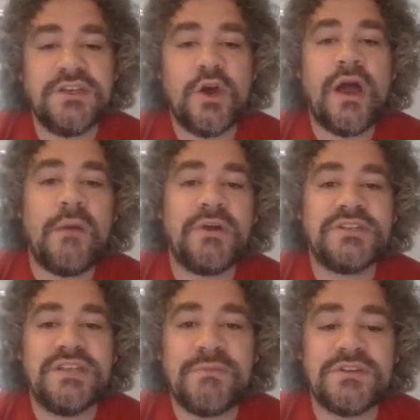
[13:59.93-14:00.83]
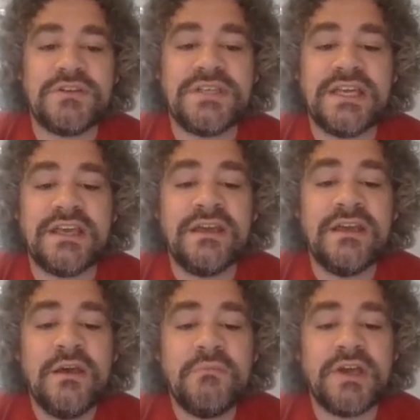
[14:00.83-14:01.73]
they know how much damage they're taking
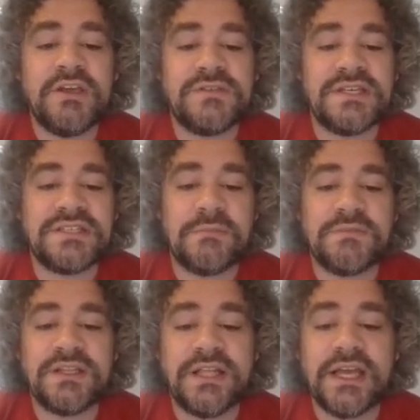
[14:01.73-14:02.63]
by using something